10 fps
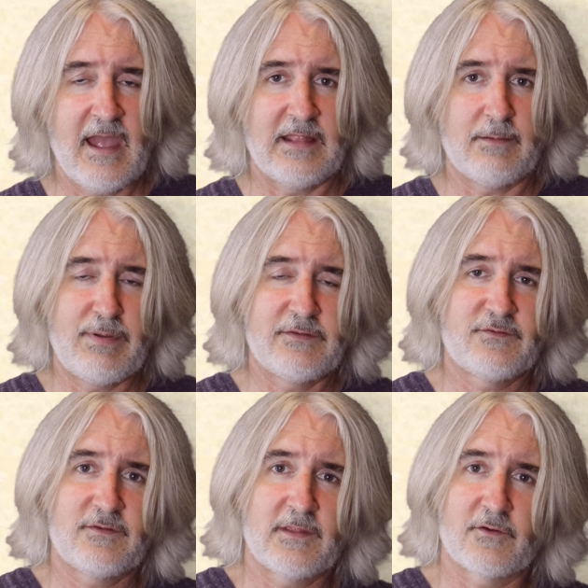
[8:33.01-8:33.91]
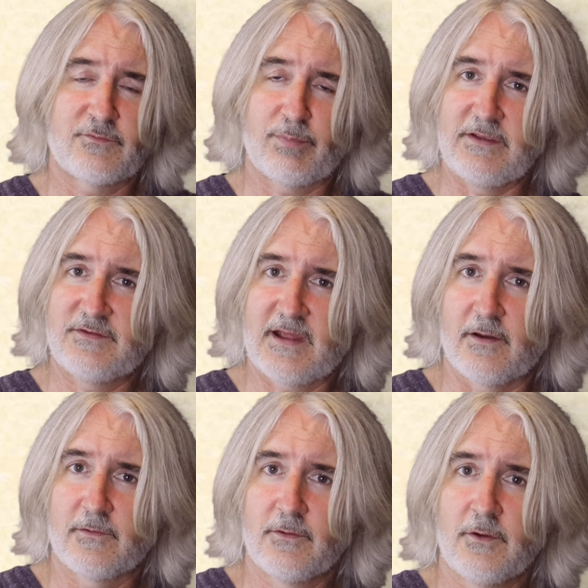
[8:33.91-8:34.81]
and the bits that are spliced
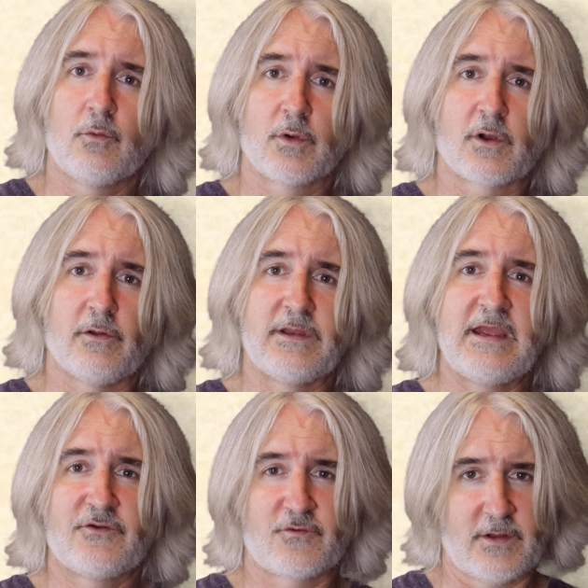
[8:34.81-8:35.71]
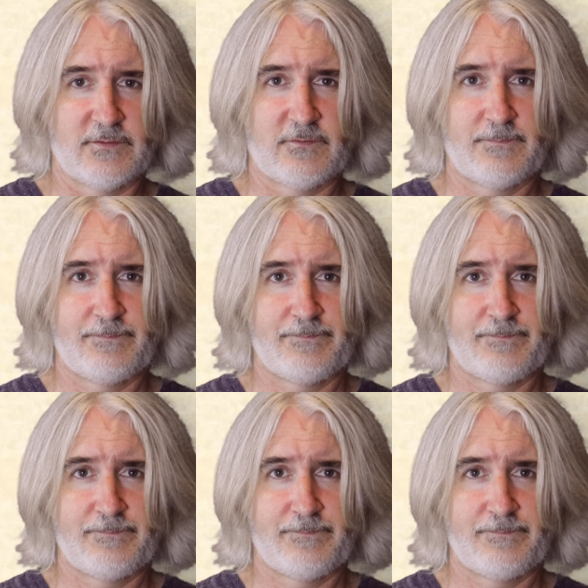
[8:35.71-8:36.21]
out were called introns.